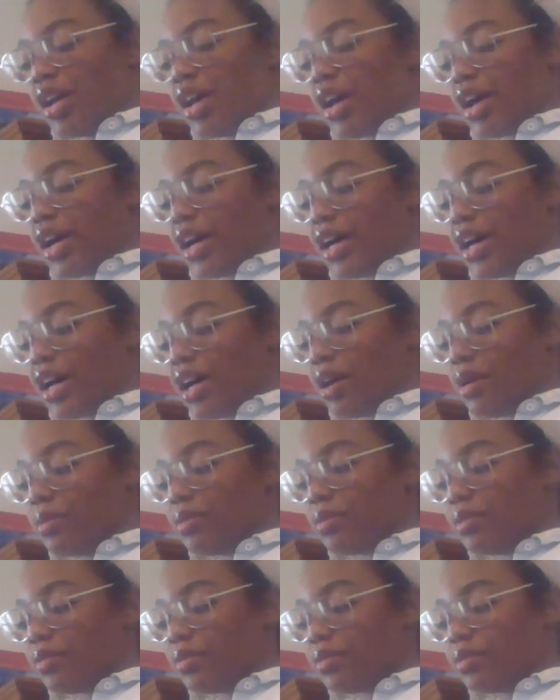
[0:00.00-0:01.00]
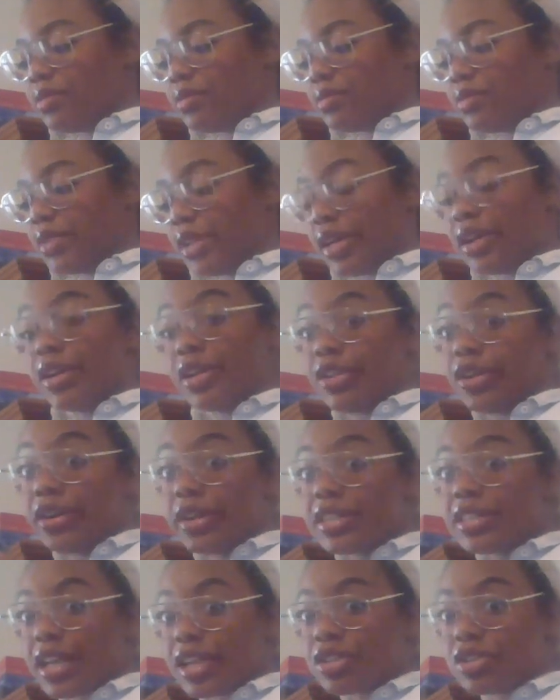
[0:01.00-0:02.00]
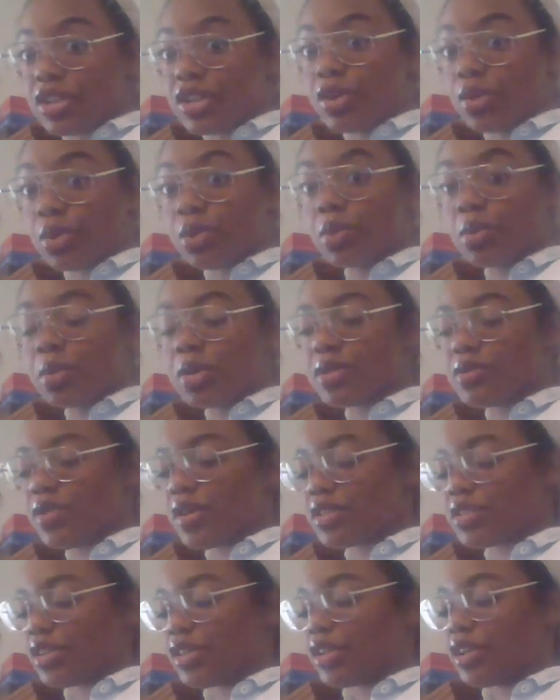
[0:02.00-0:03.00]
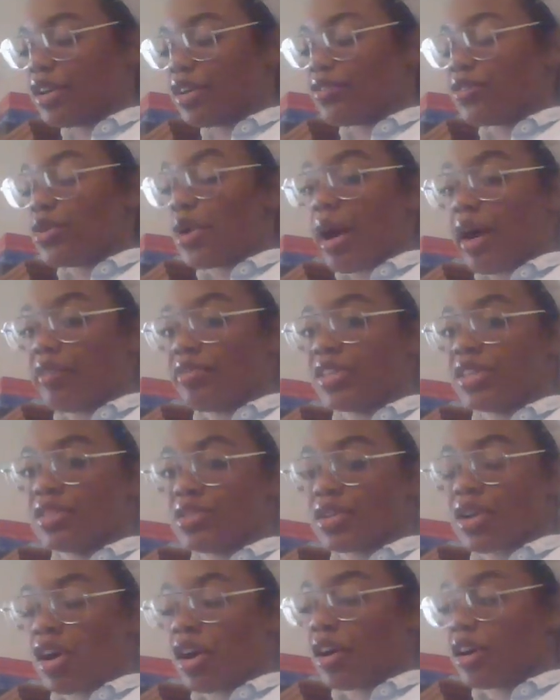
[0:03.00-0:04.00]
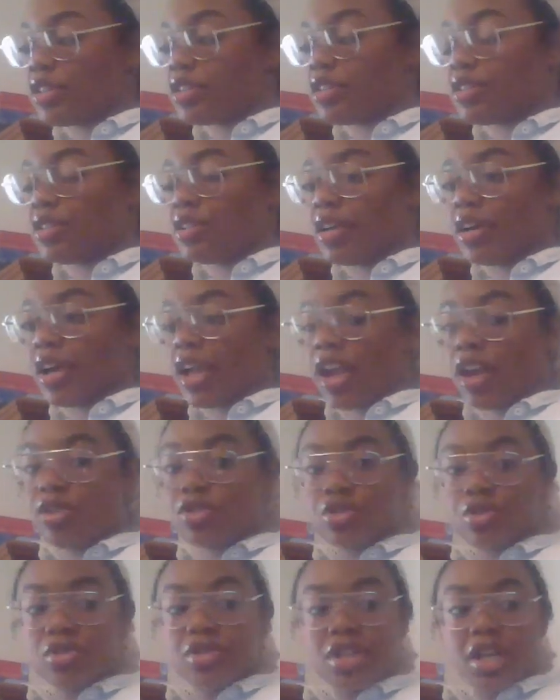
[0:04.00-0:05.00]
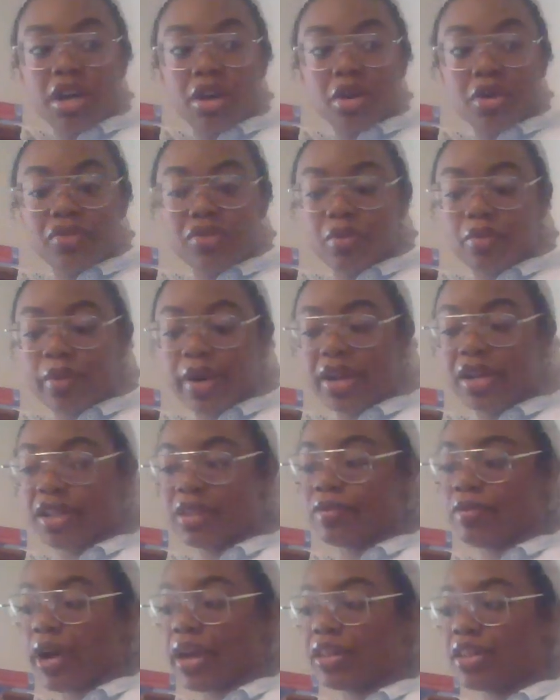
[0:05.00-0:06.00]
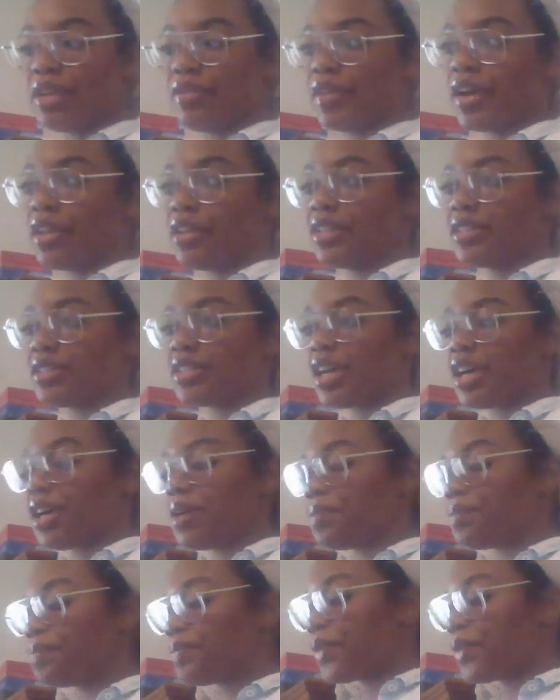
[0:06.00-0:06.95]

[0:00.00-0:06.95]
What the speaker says: There is actually an old woman's face on there if you have these cards, the Angel Tarot from Radleigh Valentine.